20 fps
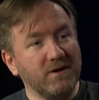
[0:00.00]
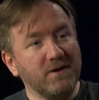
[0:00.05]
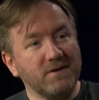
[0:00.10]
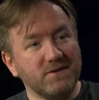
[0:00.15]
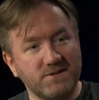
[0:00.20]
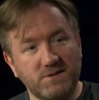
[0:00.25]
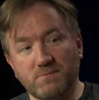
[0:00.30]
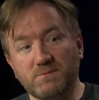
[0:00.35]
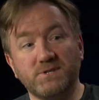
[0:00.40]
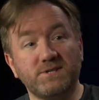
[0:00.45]

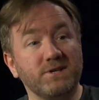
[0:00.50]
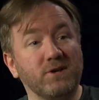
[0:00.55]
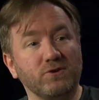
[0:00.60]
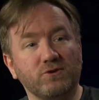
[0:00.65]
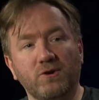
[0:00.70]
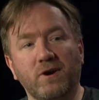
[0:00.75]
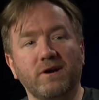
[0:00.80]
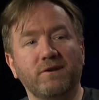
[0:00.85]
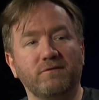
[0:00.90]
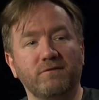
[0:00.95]
So I'm still
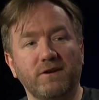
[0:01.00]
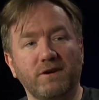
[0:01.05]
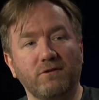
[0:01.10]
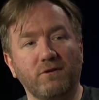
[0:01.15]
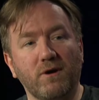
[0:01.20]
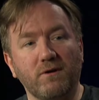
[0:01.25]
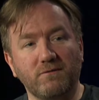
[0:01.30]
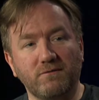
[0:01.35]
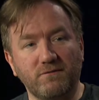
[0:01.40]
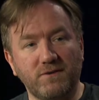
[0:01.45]
trying to figure
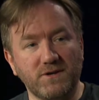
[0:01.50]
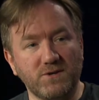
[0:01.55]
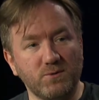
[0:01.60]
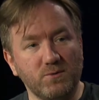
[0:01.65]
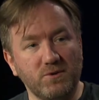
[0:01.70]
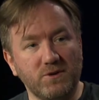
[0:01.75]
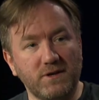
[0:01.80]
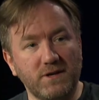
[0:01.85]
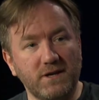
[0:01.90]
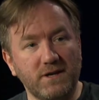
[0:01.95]
out
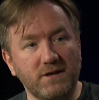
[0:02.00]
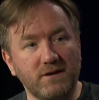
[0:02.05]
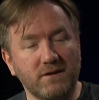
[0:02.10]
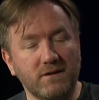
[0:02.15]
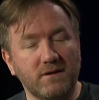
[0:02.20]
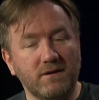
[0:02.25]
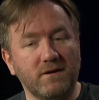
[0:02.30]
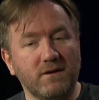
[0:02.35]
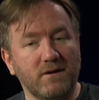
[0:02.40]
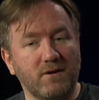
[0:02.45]
visually
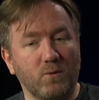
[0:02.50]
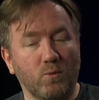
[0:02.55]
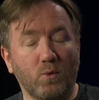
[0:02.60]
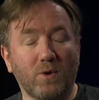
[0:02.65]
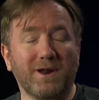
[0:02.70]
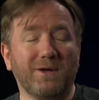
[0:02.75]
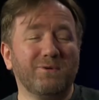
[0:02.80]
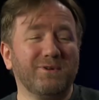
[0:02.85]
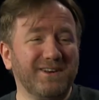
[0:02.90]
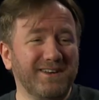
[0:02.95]

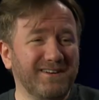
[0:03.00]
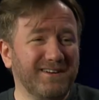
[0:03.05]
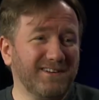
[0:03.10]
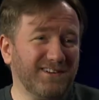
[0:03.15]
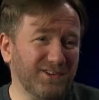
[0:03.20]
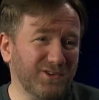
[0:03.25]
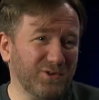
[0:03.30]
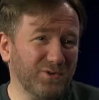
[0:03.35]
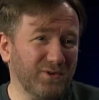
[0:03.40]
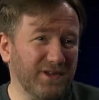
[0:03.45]
what I would need to
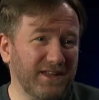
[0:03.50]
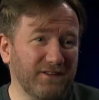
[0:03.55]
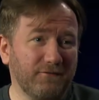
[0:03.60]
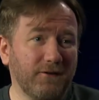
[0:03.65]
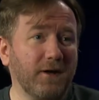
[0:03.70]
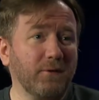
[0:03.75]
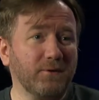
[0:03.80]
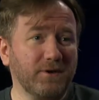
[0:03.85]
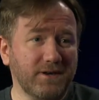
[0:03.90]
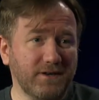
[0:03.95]
do, if
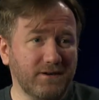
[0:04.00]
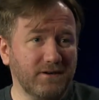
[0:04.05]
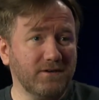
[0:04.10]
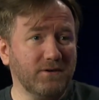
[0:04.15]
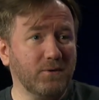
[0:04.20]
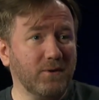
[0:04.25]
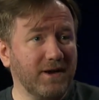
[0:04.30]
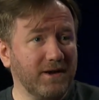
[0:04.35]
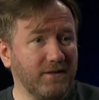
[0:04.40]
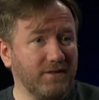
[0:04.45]
I would need to
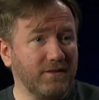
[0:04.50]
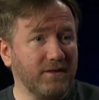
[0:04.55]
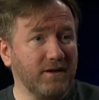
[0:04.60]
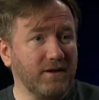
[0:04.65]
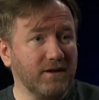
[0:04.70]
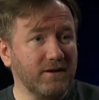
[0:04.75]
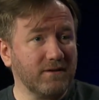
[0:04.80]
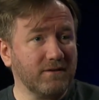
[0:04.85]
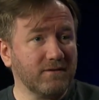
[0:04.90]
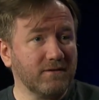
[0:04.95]
do
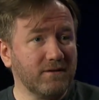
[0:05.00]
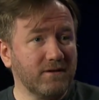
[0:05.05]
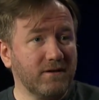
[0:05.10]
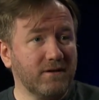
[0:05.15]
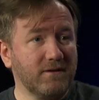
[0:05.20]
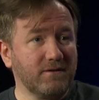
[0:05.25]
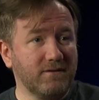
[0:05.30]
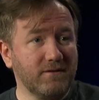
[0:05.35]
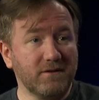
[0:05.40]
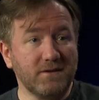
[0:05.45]
anything
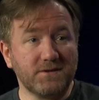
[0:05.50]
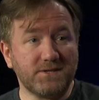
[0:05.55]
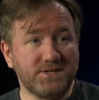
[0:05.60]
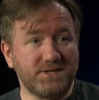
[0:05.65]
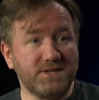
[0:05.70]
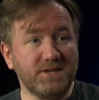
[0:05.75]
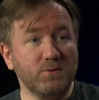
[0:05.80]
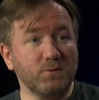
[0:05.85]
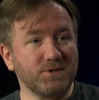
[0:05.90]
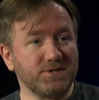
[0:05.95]
to
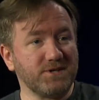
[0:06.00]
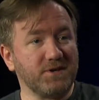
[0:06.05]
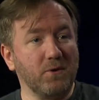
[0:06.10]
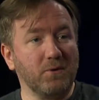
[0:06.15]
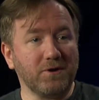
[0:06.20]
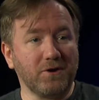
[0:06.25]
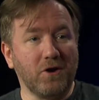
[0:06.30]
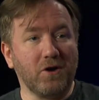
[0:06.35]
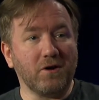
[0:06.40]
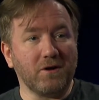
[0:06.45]
see what's
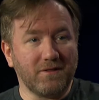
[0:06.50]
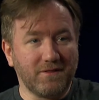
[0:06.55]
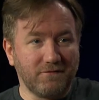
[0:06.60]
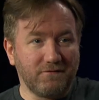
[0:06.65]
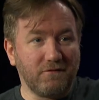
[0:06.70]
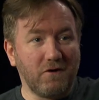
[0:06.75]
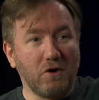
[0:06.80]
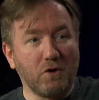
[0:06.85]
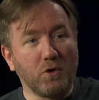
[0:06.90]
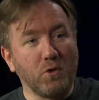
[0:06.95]
going on on the
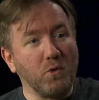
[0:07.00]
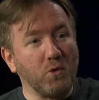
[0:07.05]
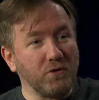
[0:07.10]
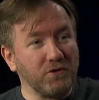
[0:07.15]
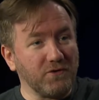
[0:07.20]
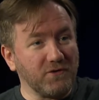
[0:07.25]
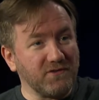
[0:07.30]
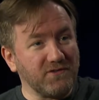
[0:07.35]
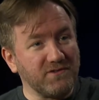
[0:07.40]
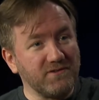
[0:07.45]
far
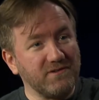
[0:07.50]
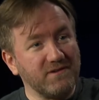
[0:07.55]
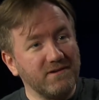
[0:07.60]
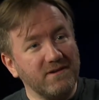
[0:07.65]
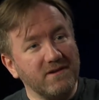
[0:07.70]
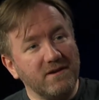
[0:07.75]
corners.